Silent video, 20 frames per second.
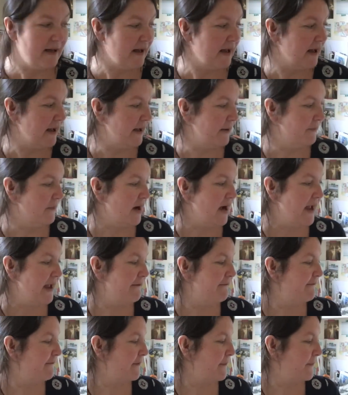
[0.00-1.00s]

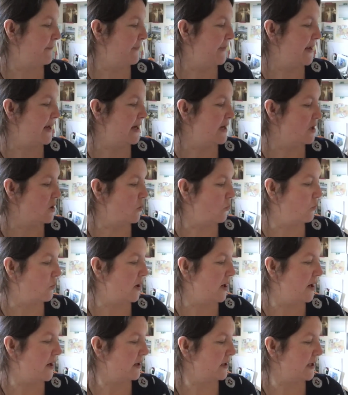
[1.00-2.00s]
I've been
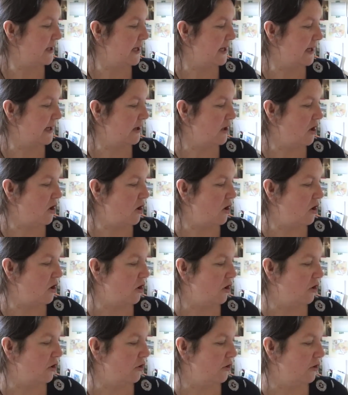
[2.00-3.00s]
working
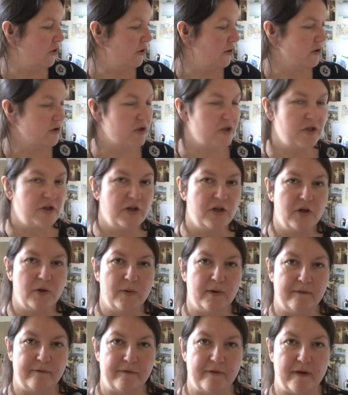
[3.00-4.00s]
on
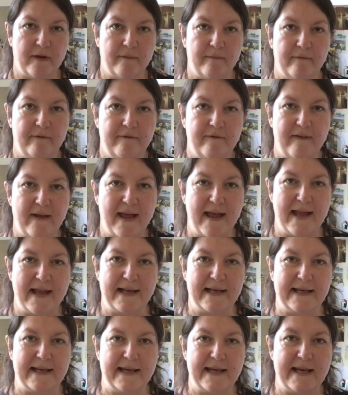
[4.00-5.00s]
2 of them
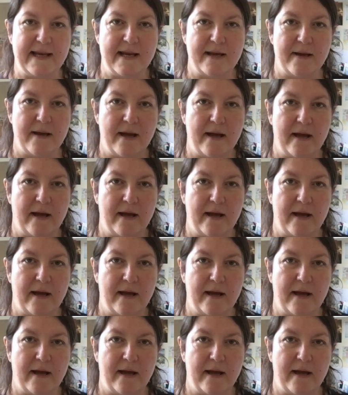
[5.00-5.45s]
fairly